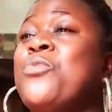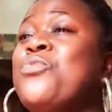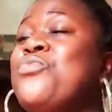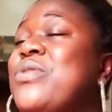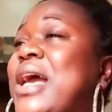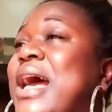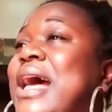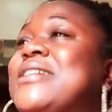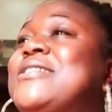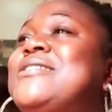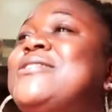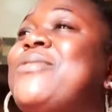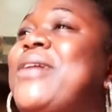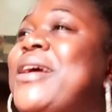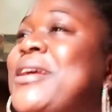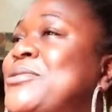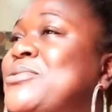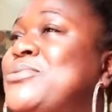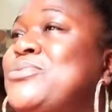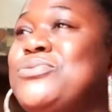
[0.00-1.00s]
We are
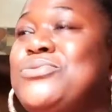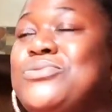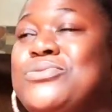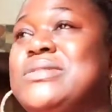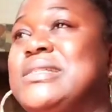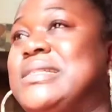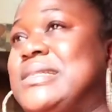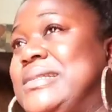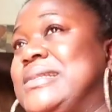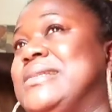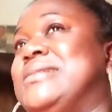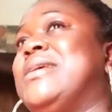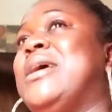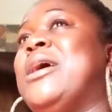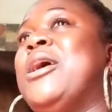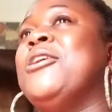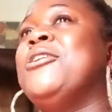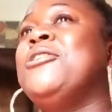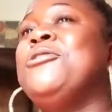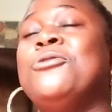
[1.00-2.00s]
trying to use it,
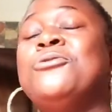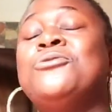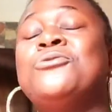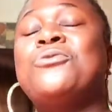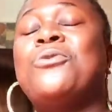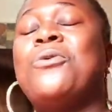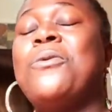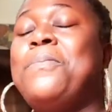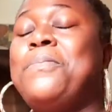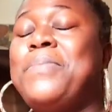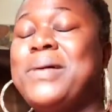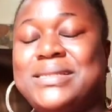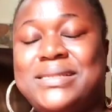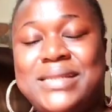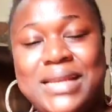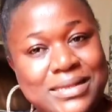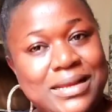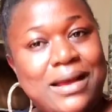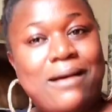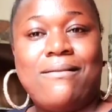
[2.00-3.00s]
you know, to
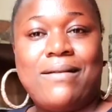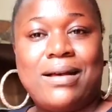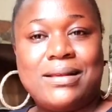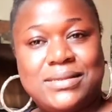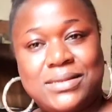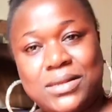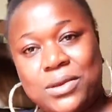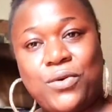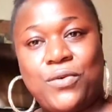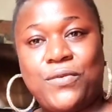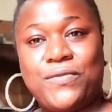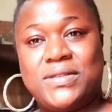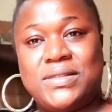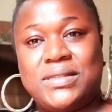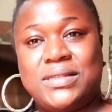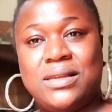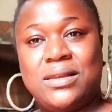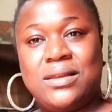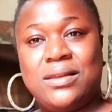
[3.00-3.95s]
compensate ourselves.